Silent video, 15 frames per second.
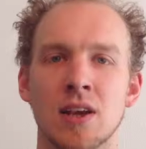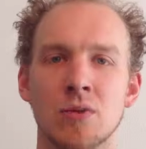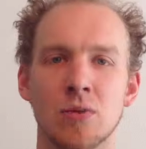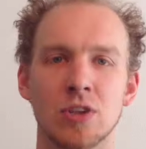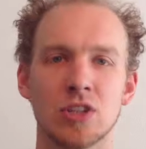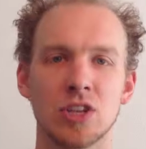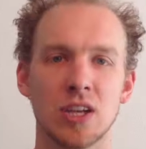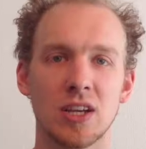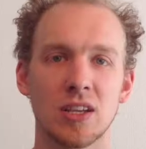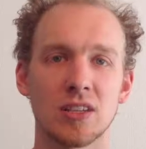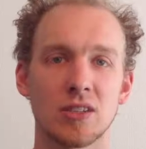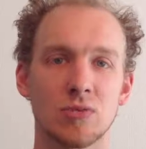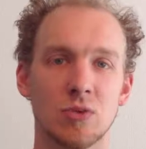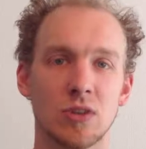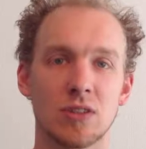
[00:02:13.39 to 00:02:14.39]
which
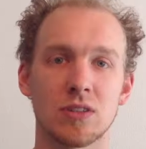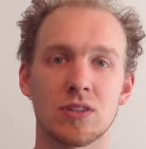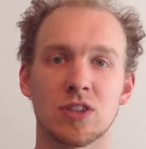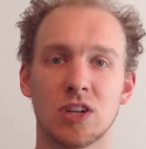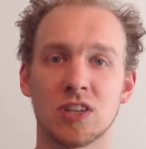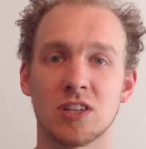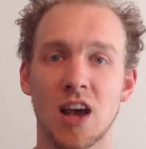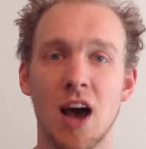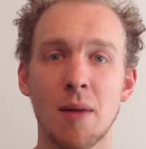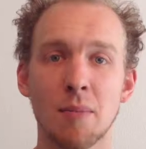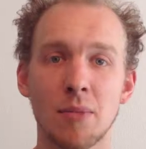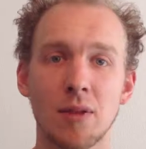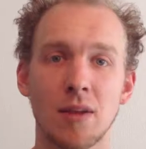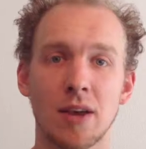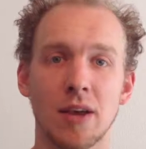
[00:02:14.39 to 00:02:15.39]
is what Jess
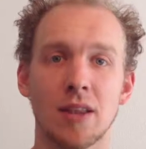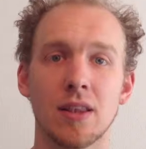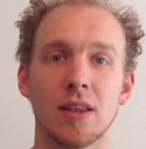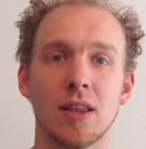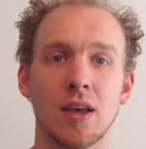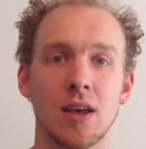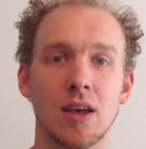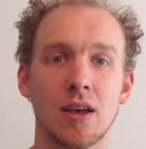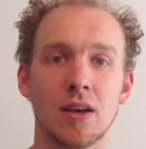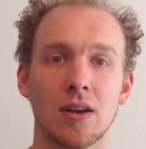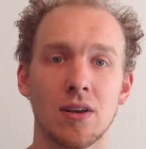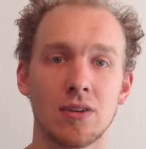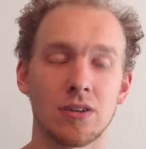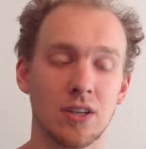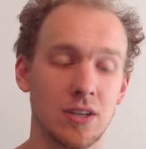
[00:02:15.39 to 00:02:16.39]
Humble in
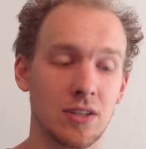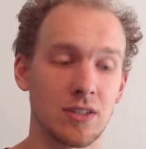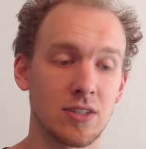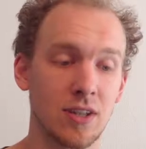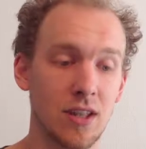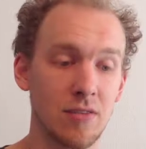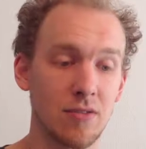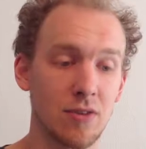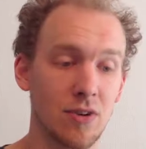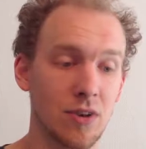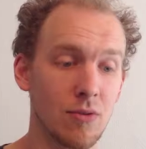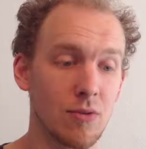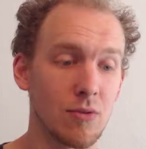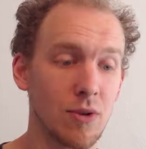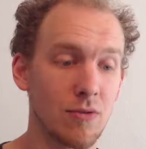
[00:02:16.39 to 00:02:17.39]
continuous
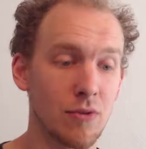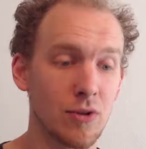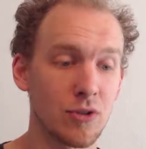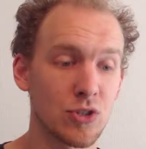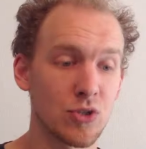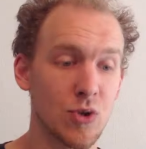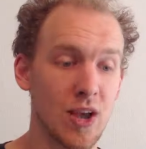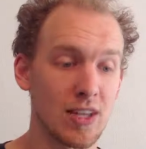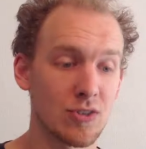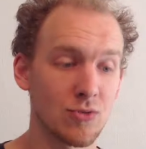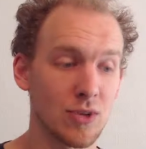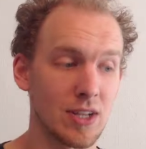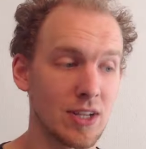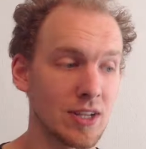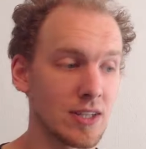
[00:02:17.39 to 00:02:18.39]
delivery refers to as a
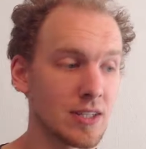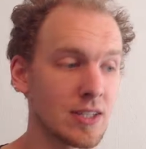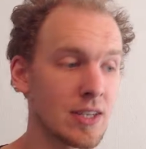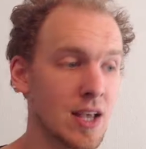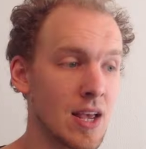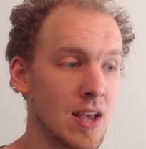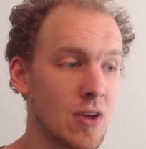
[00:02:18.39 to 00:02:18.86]
release,